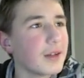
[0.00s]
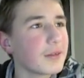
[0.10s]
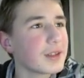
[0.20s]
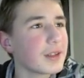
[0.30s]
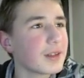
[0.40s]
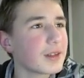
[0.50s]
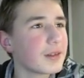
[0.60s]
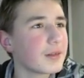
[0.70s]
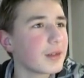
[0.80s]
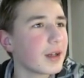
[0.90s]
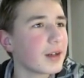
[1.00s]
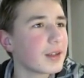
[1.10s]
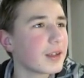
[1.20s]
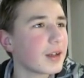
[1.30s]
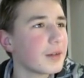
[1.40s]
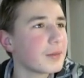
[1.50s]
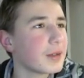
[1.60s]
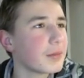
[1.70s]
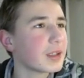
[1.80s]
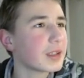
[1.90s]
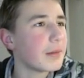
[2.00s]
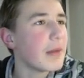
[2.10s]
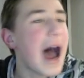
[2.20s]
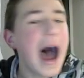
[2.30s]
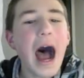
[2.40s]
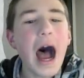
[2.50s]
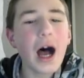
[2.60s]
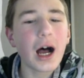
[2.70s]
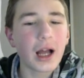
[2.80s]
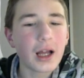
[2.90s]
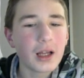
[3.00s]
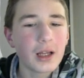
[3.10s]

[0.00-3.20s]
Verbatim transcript: Wasn't, yeah, that hype train might come. Ah!